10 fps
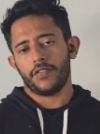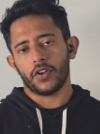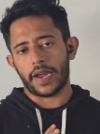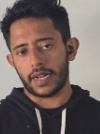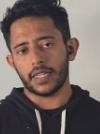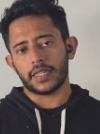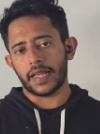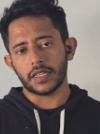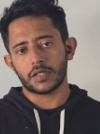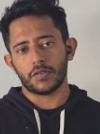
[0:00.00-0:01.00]
if you get the
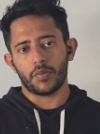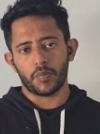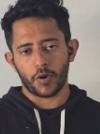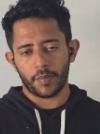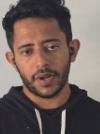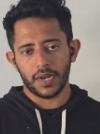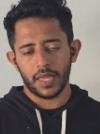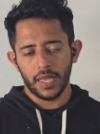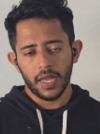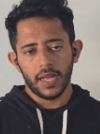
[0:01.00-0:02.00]
things properly,